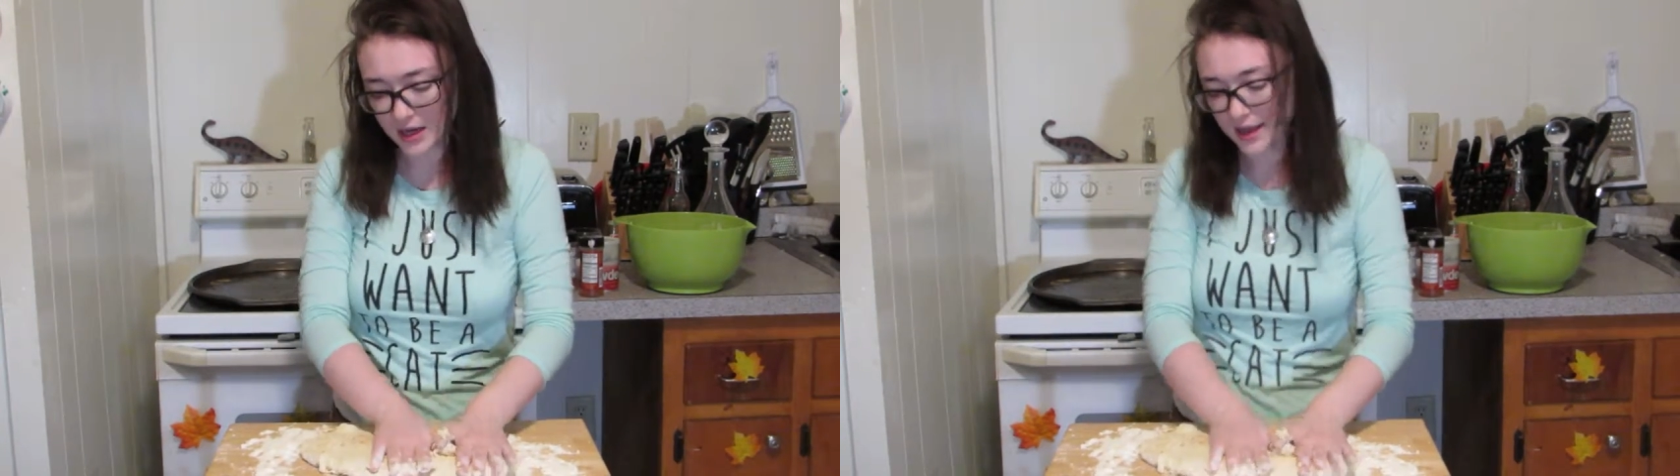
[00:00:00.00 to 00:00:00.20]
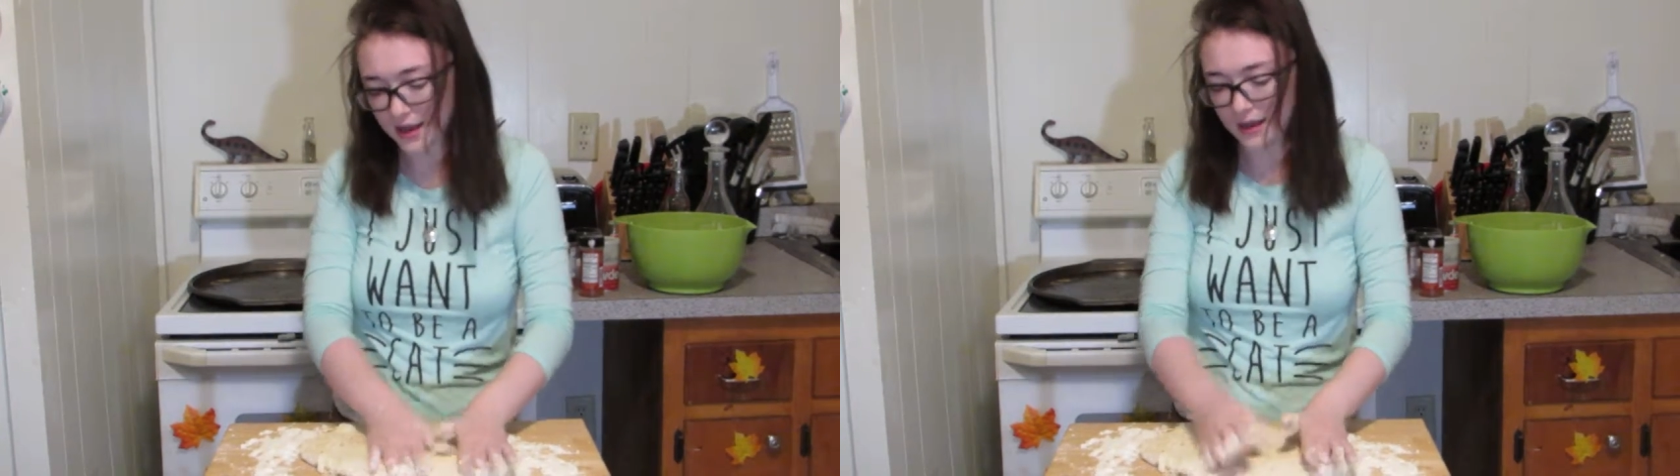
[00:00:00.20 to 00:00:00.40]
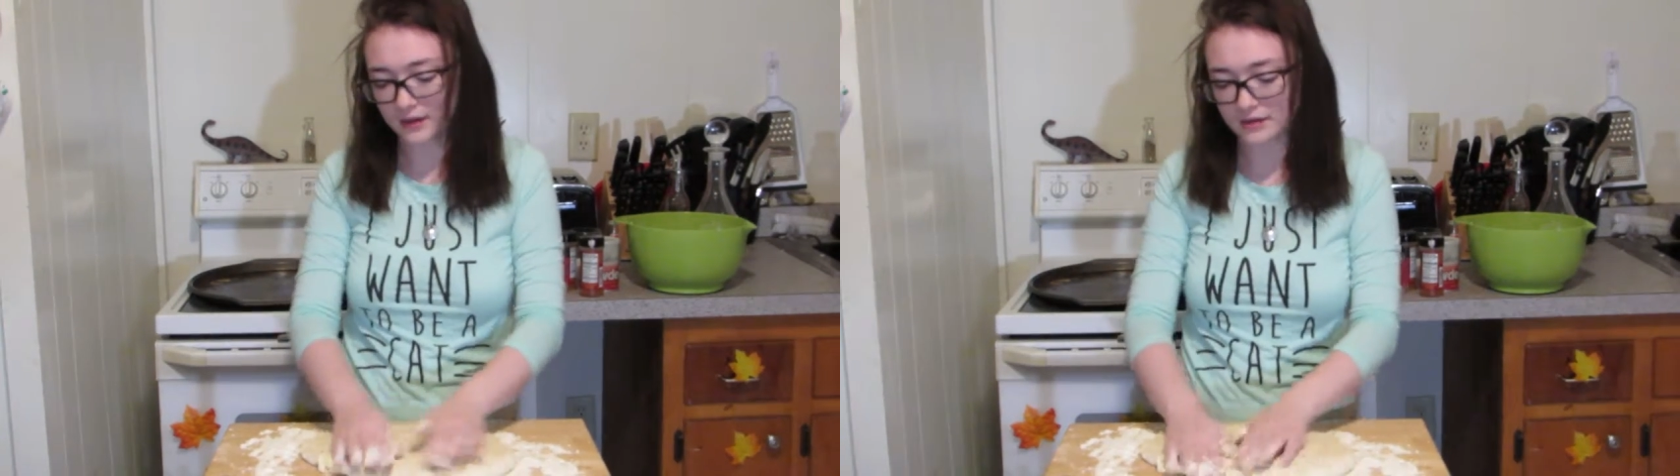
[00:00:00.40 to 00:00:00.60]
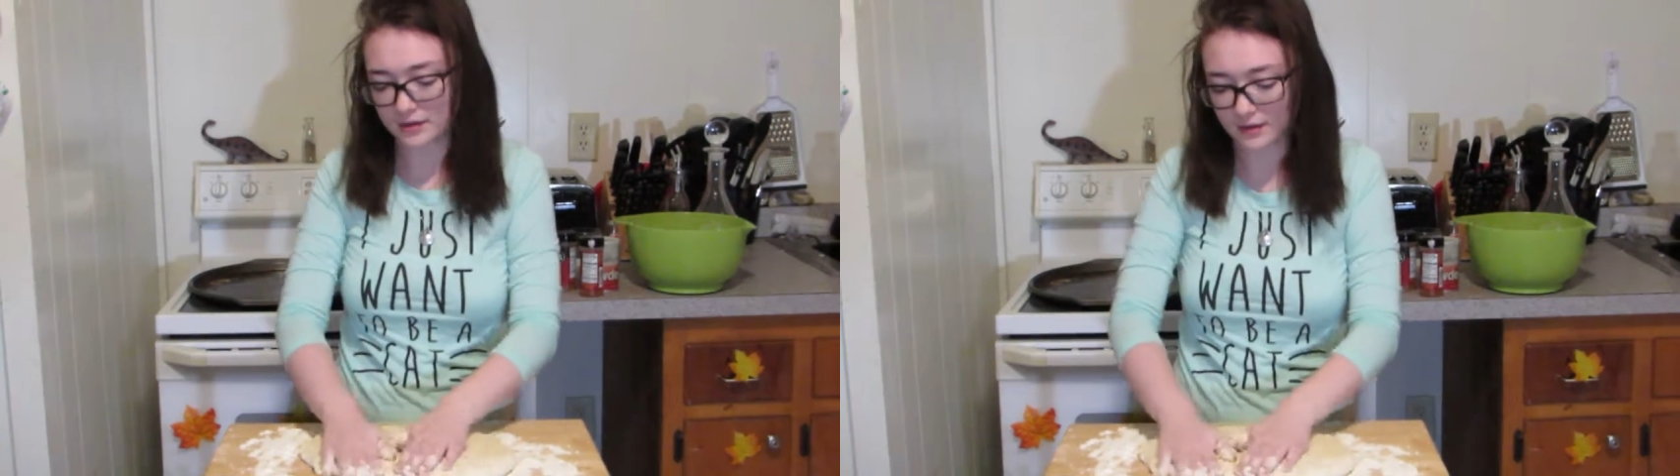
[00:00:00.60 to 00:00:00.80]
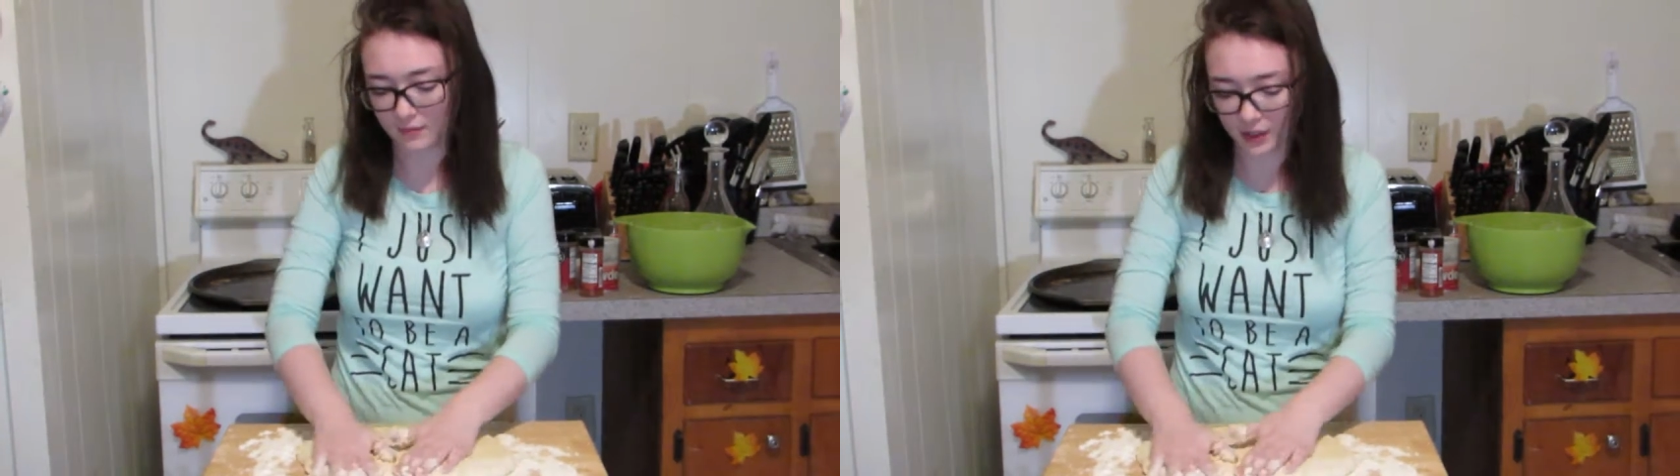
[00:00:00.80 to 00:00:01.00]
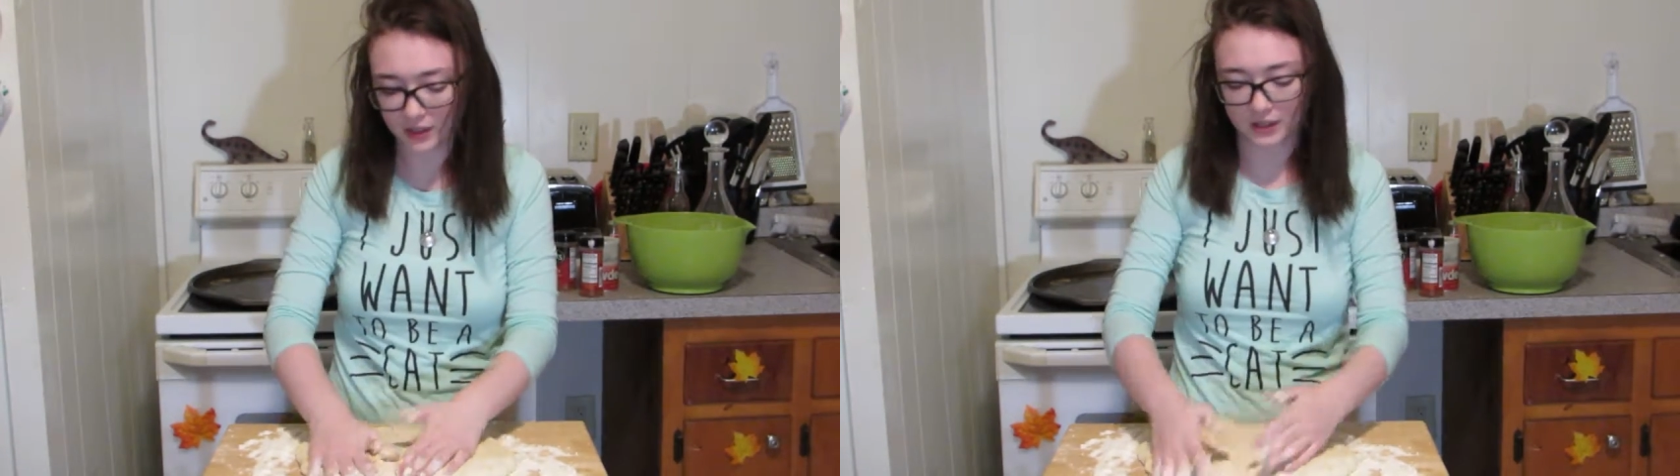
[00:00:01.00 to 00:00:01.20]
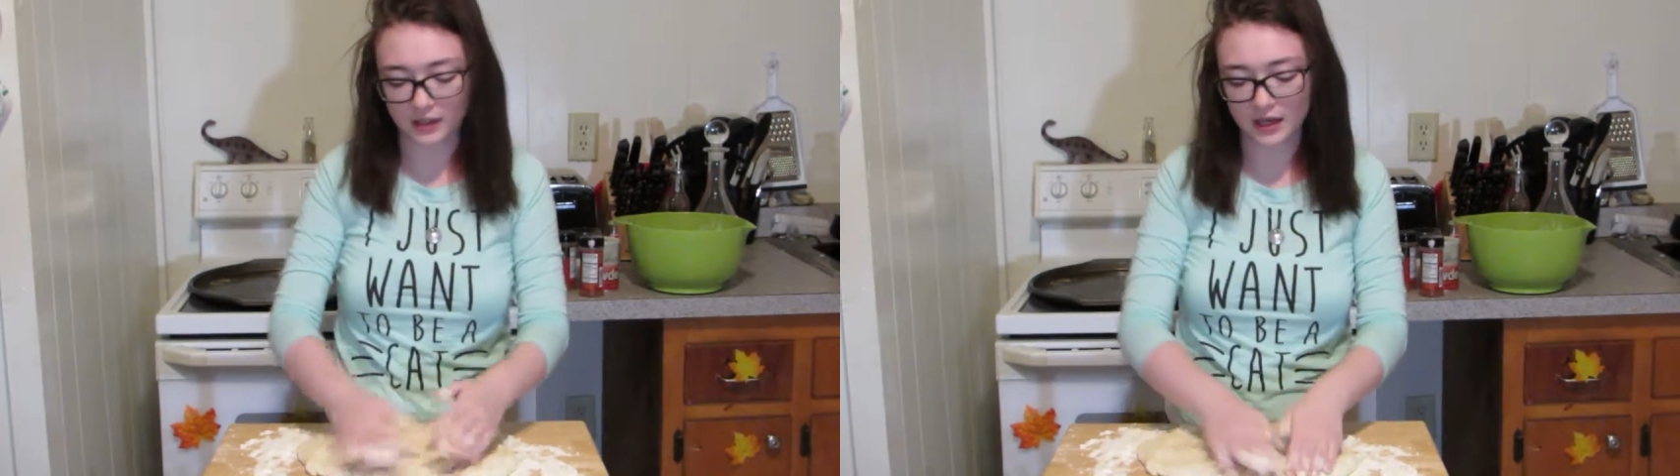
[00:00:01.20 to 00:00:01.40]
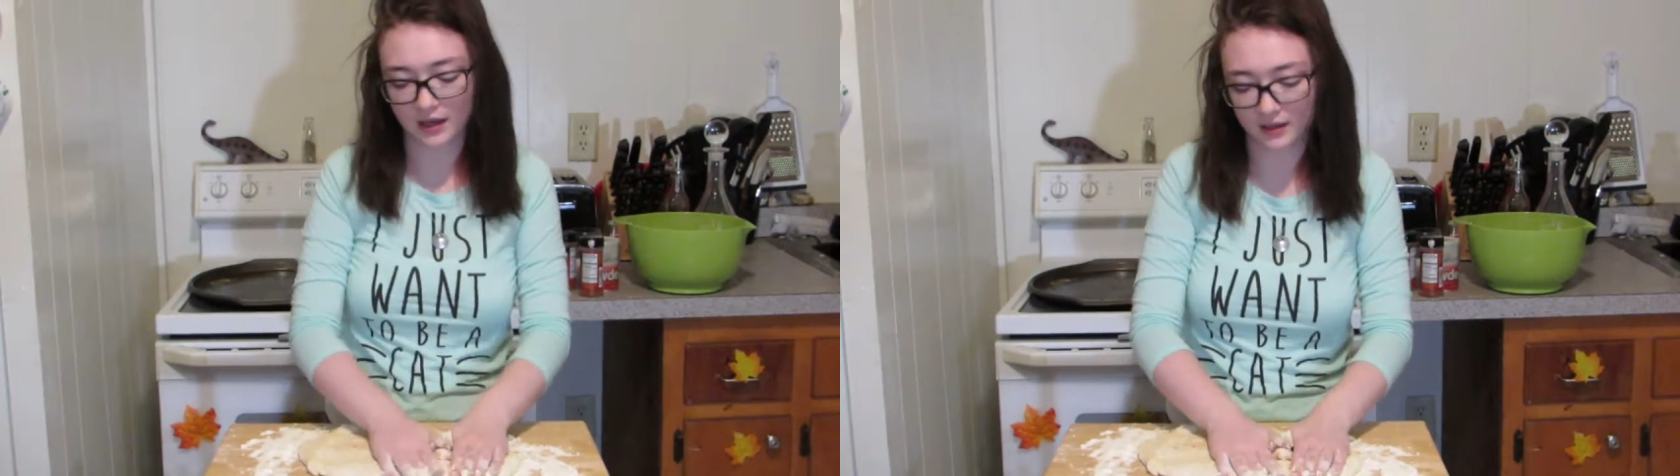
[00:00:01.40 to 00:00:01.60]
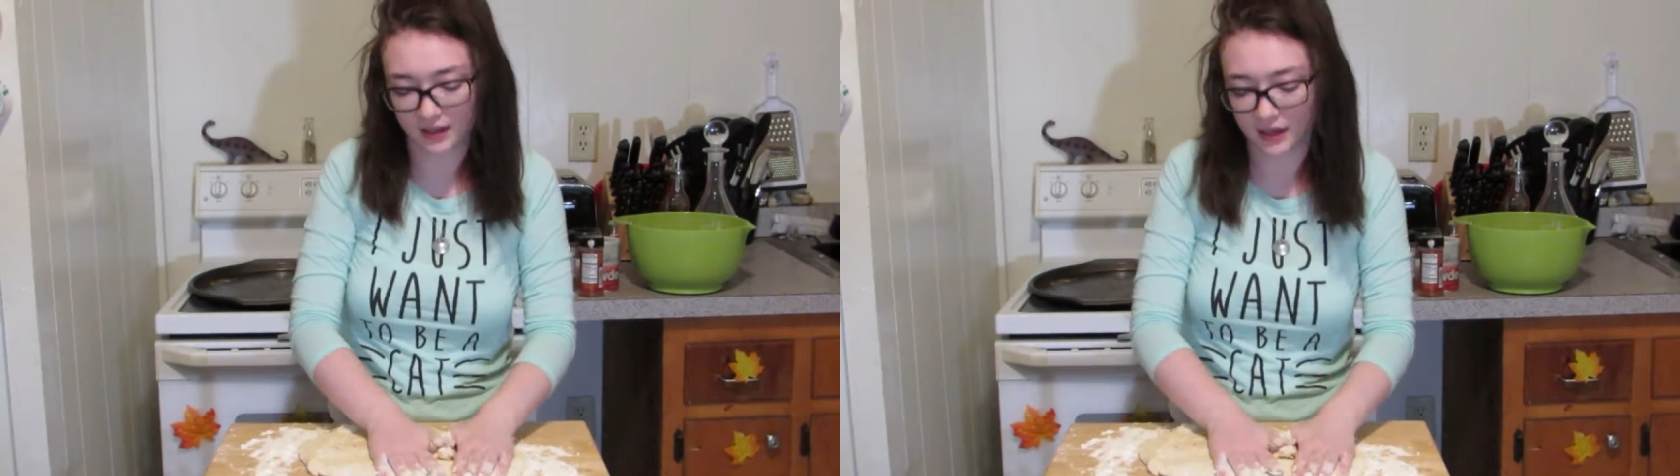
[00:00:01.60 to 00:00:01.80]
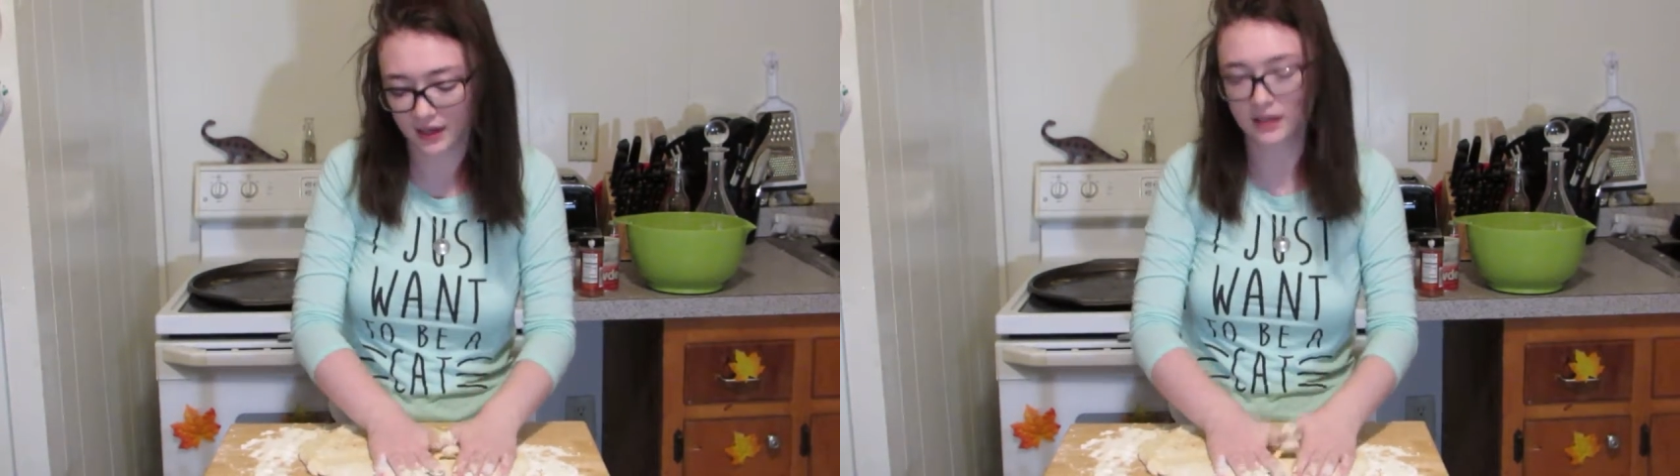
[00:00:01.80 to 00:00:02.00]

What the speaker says: And then we're going to cut it